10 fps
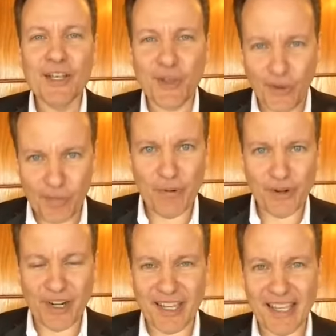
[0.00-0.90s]
Go to
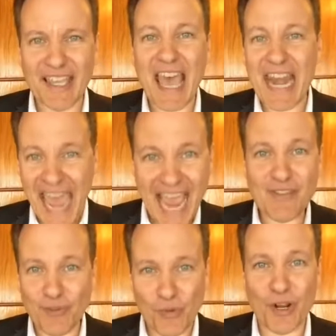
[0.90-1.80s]
Burger King and ask
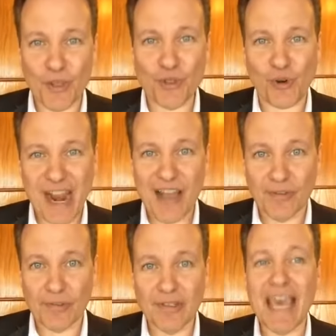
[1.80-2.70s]
for one of those
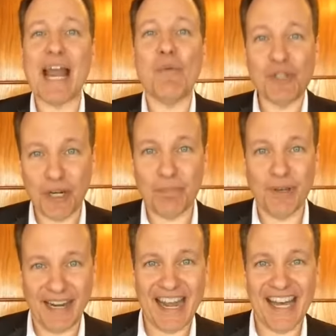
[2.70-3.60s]
crowns, and I want you to
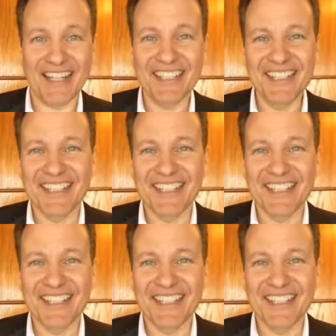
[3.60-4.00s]
put it on.